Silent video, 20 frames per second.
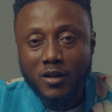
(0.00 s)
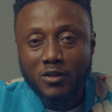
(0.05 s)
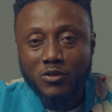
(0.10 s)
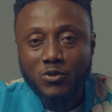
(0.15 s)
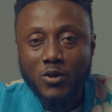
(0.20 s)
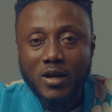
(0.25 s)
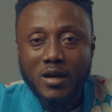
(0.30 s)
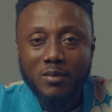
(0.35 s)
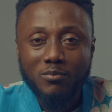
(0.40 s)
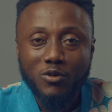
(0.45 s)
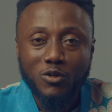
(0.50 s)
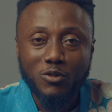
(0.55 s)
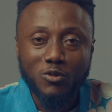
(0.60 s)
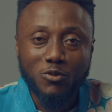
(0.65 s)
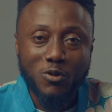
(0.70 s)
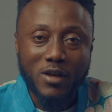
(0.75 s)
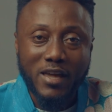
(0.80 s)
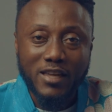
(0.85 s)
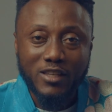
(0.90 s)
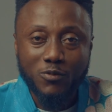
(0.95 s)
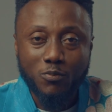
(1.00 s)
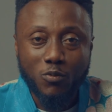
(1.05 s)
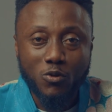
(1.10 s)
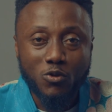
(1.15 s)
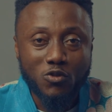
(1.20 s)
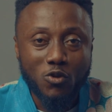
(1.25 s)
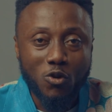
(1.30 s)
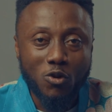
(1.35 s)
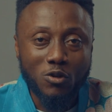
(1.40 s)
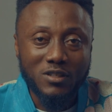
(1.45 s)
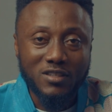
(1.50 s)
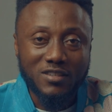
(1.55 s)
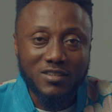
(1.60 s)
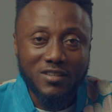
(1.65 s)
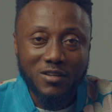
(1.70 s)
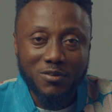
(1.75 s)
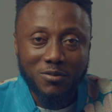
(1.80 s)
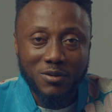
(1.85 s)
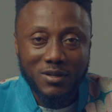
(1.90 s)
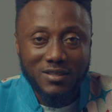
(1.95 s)
So I'm going to expose all the
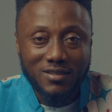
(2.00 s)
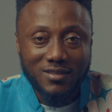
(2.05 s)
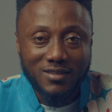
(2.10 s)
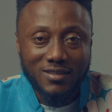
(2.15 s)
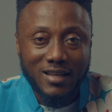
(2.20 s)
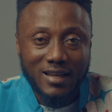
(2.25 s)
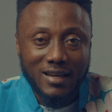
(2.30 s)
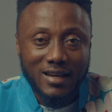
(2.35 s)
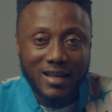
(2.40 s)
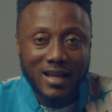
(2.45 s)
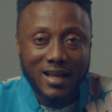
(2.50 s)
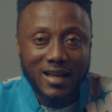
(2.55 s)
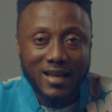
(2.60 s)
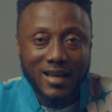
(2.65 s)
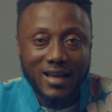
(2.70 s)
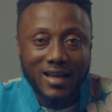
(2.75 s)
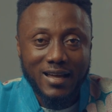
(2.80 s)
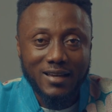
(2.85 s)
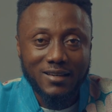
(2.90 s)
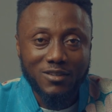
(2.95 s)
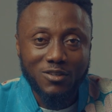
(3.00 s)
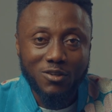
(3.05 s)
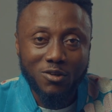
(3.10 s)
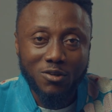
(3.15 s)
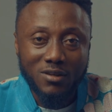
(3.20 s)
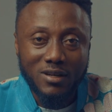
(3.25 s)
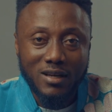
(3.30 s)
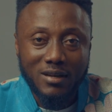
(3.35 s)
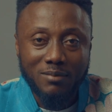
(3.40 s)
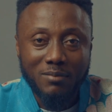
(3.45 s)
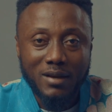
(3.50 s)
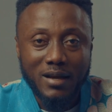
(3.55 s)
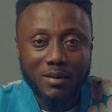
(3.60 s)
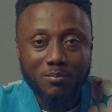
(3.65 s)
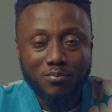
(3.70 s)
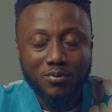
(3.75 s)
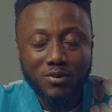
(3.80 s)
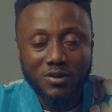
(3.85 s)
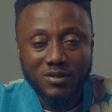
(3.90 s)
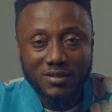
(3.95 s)
secrets that I had done, my
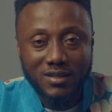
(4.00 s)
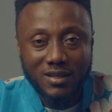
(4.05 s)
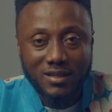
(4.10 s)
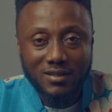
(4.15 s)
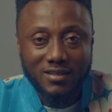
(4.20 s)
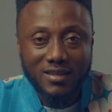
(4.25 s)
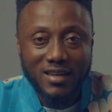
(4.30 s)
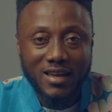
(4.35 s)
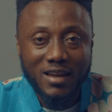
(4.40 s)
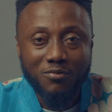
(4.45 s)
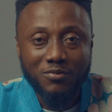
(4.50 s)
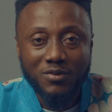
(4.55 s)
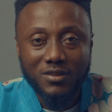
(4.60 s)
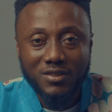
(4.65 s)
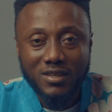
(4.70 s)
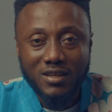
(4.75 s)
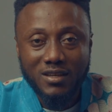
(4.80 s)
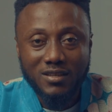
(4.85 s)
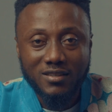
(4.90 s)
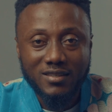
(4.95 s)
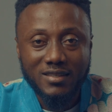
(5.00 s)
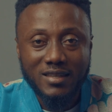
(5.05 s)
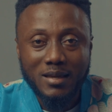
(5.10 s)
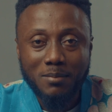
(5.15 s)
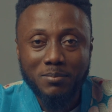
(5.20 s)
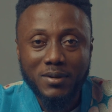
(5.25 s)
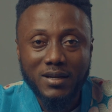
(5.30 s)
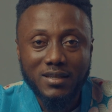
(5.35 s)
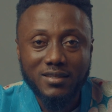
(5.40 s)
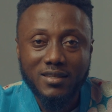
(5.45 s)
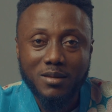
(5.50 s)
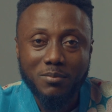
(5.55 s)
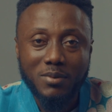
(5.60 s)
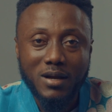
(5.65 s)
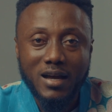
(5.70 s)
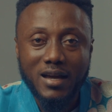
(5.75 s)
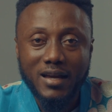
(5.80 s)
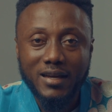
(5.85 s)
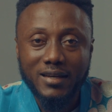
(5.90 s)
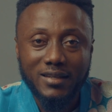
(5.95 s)
process, everything step by step,
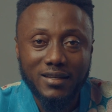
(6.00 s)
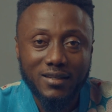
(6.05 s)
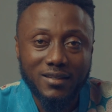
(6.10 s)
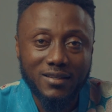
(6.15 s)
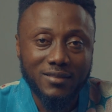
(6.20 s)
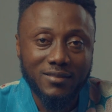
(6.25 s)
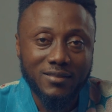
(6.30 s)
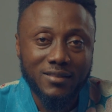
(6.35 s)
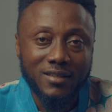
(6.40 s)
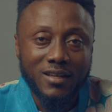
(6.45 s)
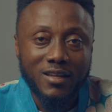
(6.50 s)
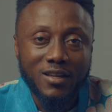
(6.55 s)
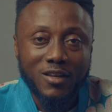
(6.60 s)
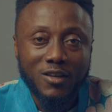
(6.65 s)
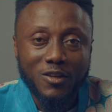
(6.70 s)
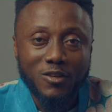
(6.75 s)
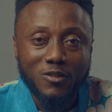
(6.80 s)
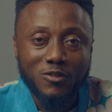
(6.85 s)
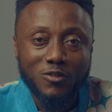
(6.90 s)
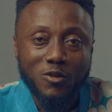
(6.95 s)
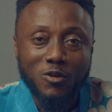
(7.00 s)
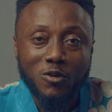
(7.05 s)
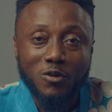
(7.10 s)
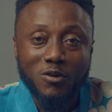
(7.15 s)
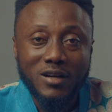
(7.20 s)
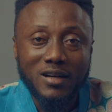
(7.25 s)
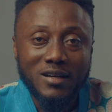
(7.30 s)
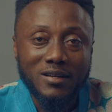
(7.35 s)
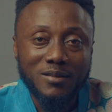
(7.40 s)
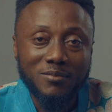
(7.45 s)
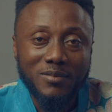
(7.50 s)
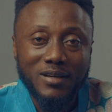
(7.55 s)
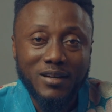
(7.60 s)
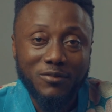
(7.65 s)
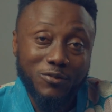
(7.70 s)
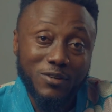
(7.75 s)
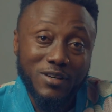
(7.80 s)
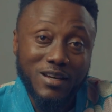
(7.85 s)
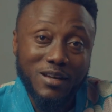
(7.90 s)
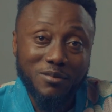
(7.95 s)
how I did it. So
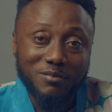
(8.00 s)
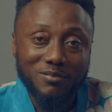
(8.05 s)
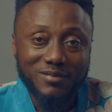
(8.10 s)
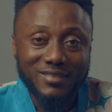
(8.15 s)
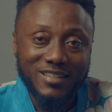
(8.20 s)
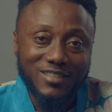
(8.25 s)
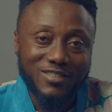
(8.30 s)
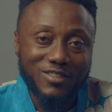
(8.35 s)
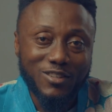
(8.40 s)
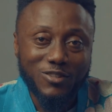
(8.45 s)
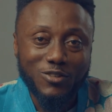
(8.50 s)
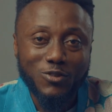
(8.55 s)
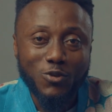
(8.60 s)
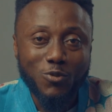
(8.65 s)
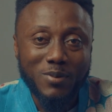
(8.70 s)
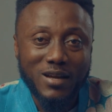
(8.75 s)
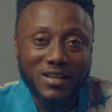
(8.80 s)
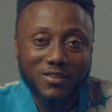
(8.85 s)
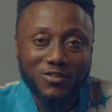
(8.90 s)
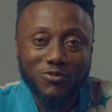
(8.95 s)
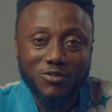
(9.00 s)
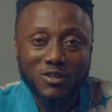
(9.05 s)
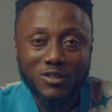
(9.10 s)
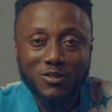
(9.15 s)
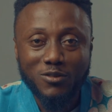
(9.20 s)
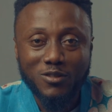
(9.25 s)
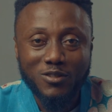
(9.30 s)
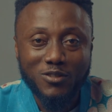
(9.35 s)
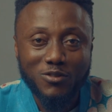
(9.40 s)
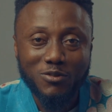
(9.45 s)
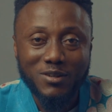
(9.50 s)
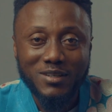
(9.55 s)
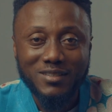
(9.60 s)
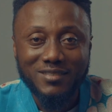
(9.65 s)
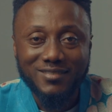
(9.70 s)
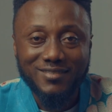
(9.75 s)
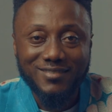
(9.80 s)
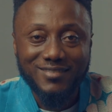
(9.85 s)
for now, let's just go back straight to the screen.